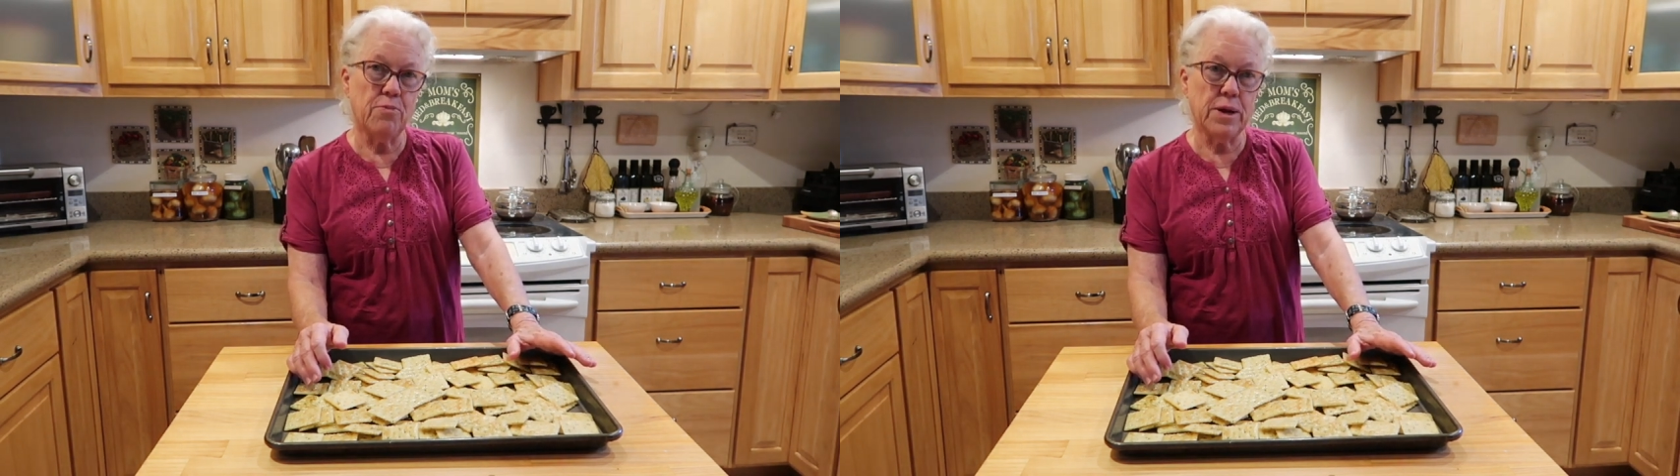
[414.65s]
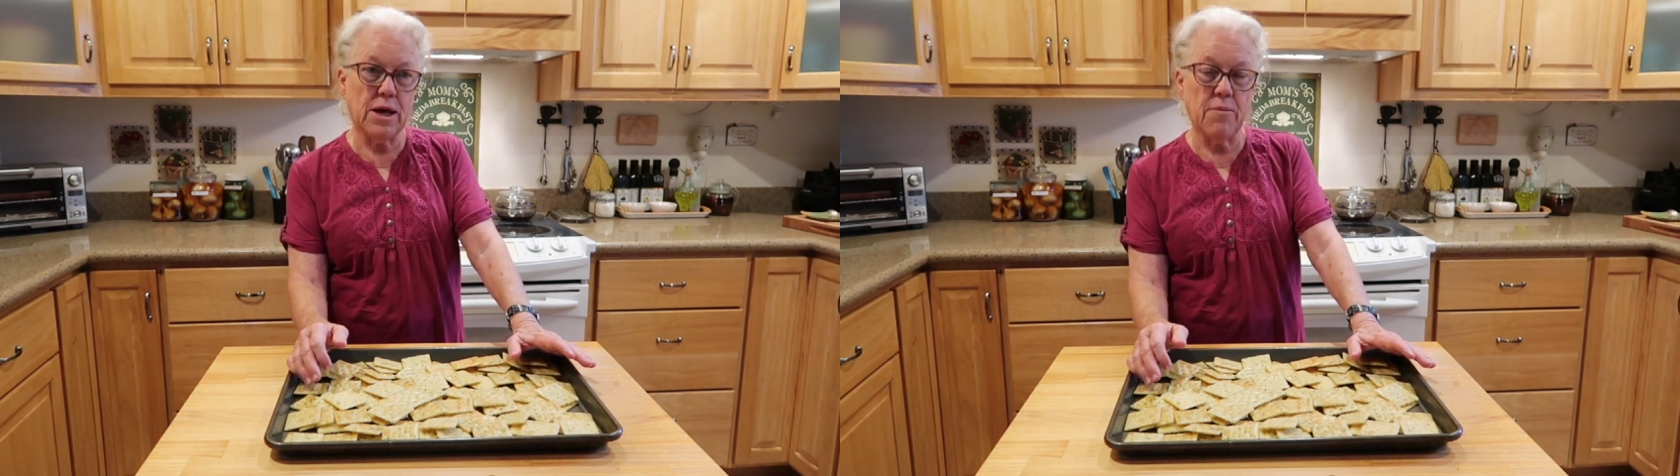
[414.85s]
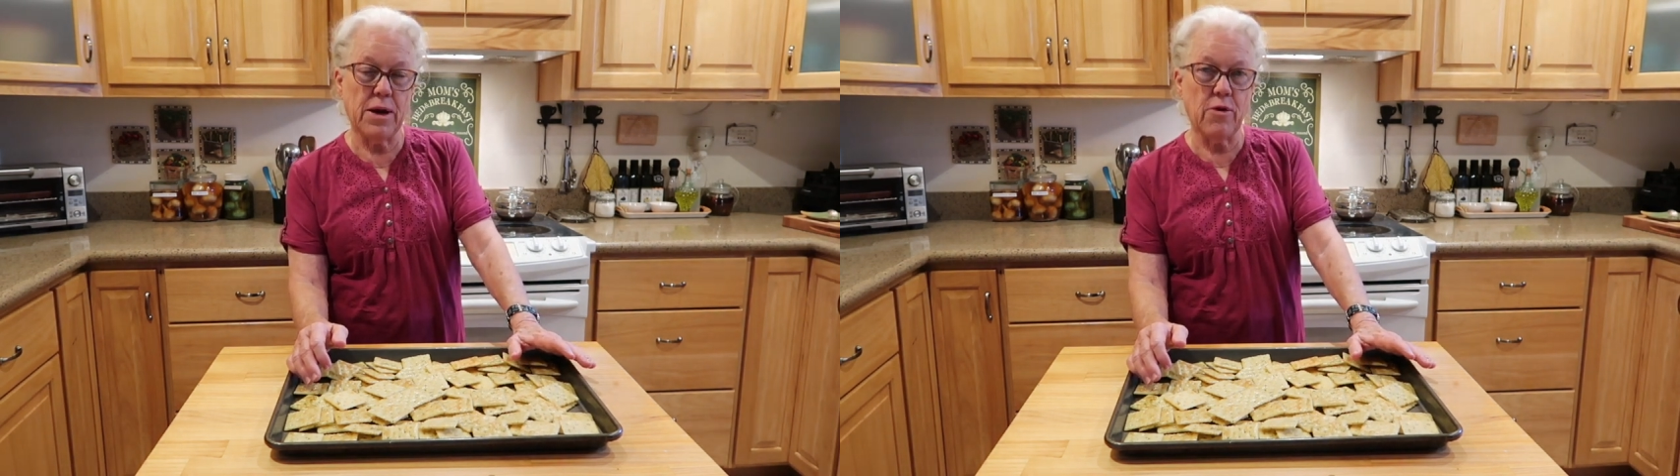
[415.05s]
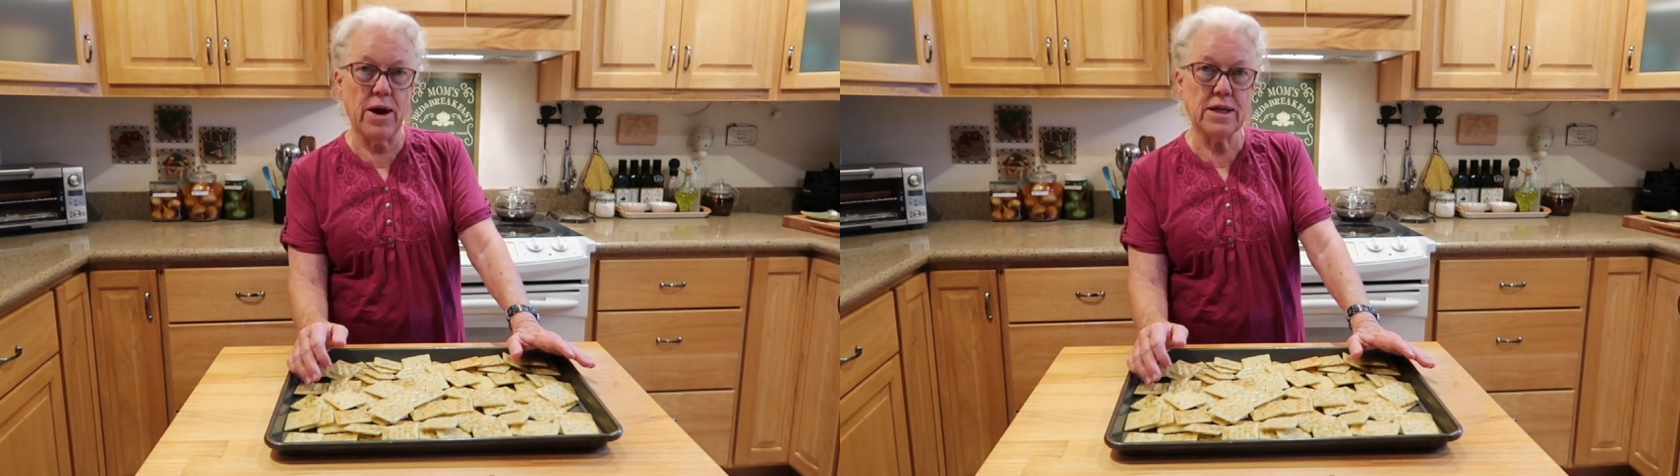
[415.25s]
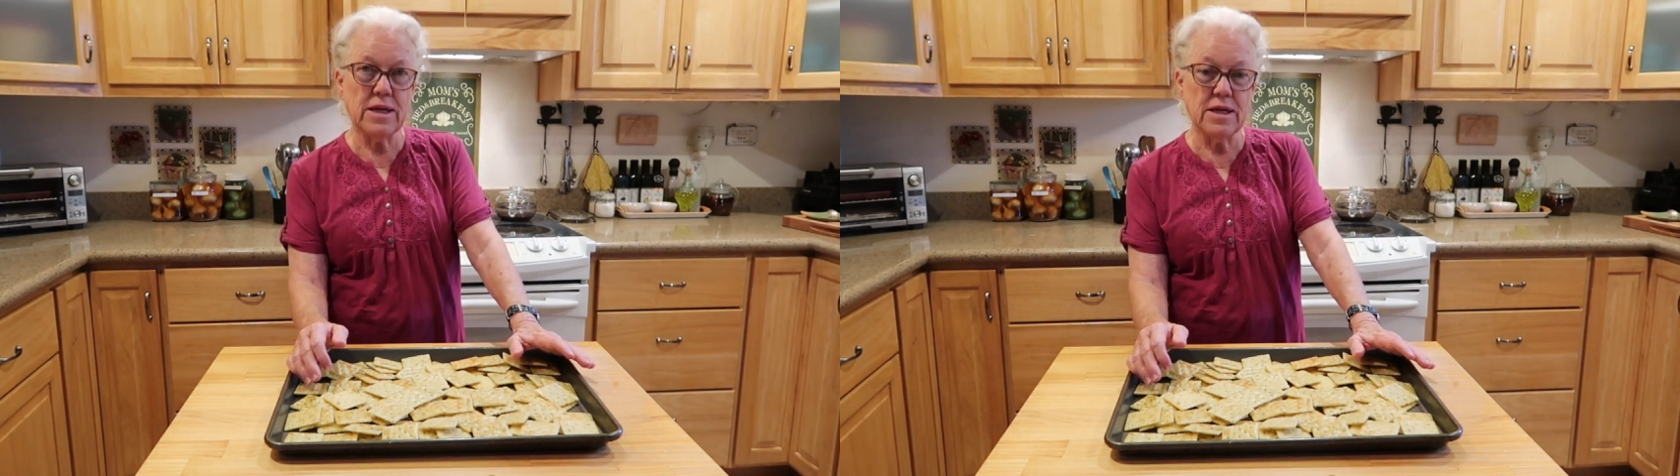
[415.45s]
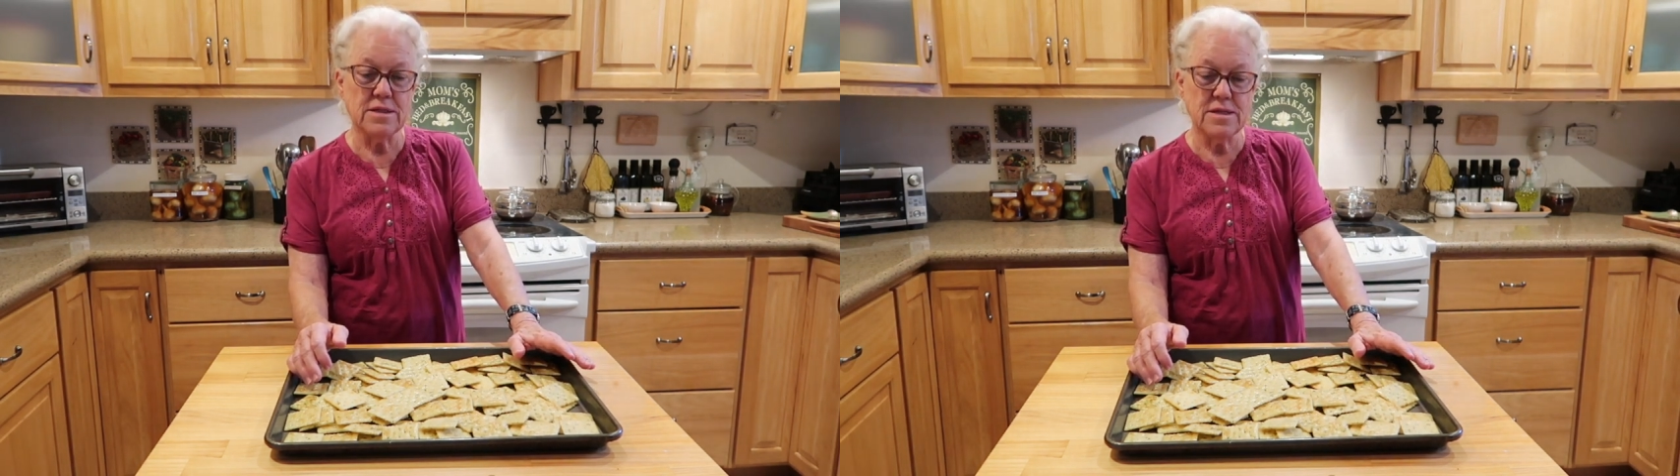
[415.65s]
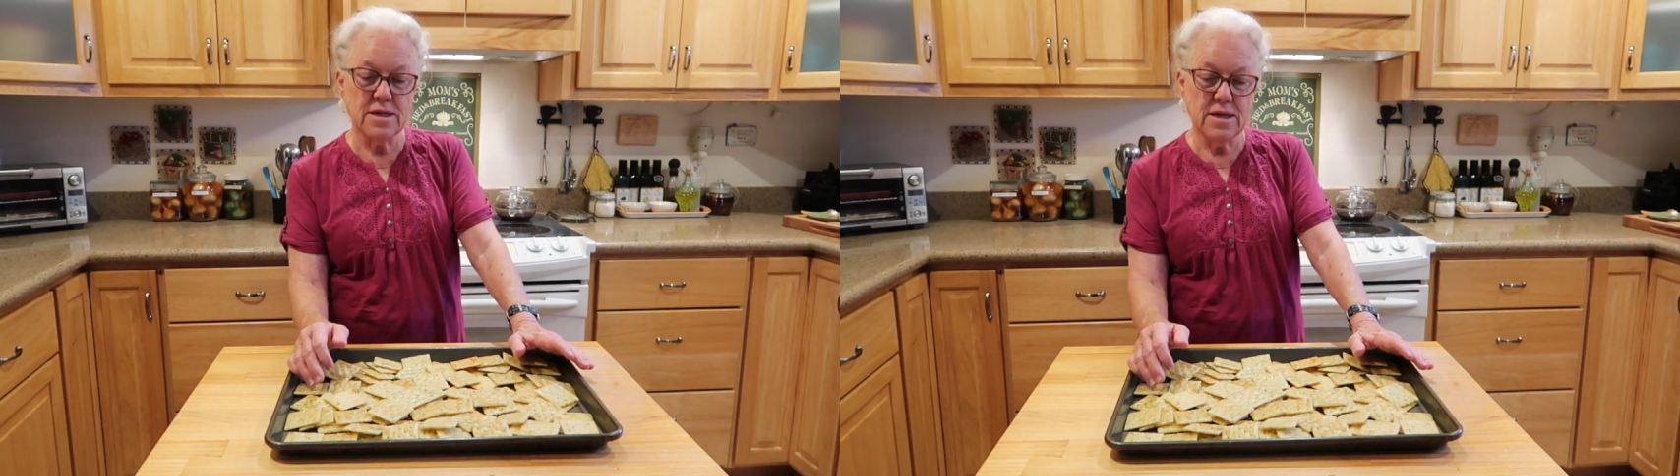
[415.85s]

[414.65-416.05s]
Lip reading: pick up my grandkids.